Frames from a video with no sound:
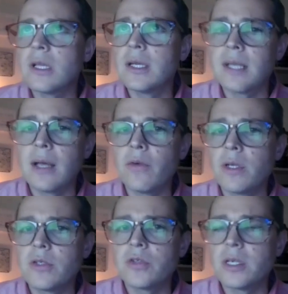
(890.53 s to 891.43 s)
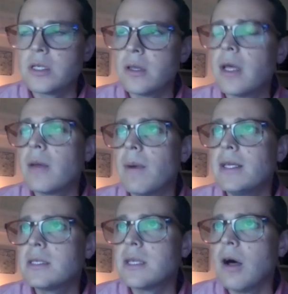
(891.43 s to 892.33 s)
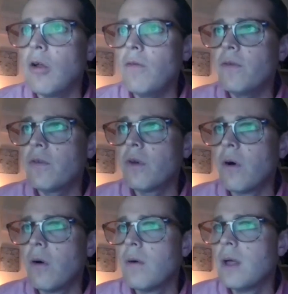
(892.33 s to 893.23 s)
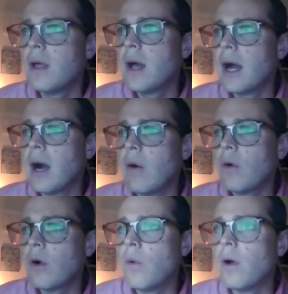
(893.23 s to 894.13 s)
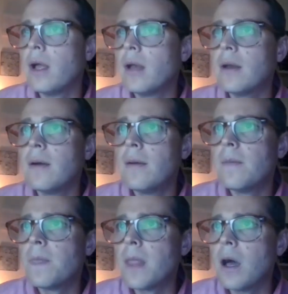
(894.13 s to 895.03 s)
I just clicked on the registration link myself, so I will go in.